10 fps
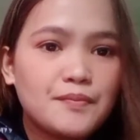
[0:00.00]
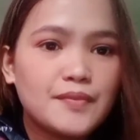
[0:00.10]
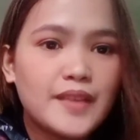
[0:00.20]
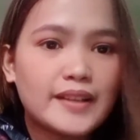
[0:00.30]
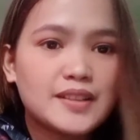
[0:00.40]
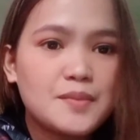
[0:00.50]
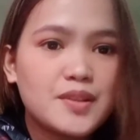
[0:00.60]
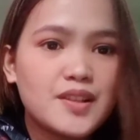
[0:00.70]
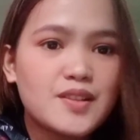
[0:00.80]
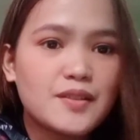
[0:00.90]
the
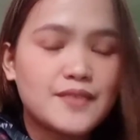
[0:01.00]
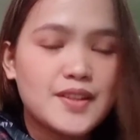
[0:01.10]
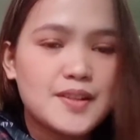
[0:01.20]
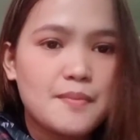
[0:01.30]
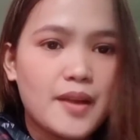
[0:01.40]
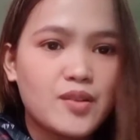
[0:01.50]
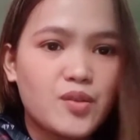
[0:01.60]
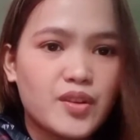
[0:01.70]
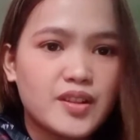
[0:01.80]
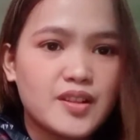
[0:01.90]
activities of these
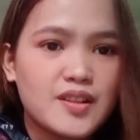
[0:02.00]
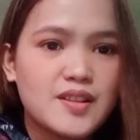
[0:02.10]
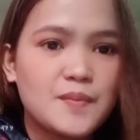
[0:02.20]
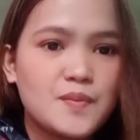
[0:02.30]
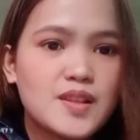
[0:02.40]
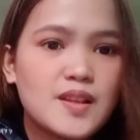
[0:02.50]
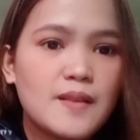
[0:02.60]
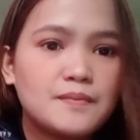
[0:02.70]
microorganisms.